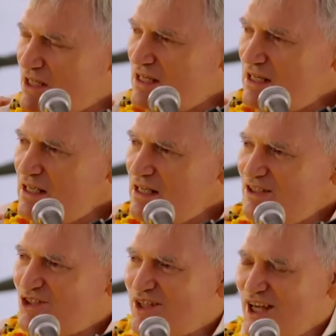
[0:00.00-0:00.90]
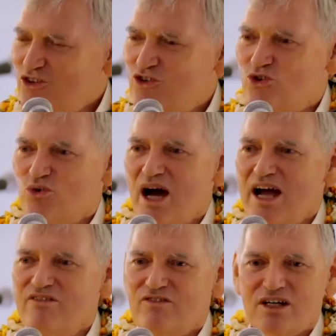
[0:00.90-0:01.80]
needs that
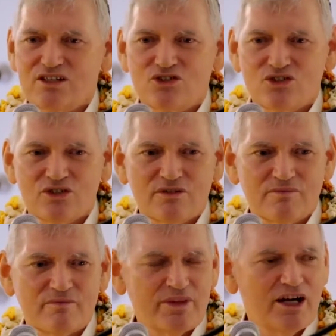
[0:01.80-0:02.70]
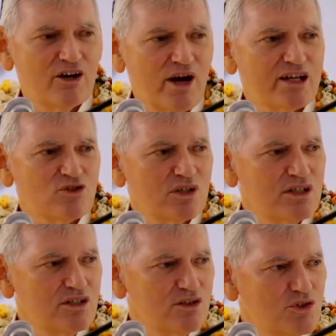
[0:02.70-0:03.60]
drive us are
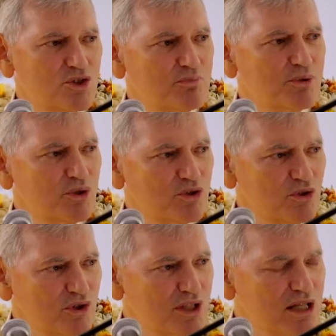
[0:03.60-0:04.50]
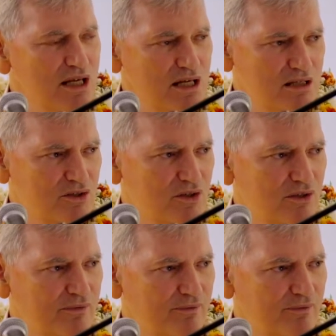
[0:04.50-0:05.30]
actually spiritual needs.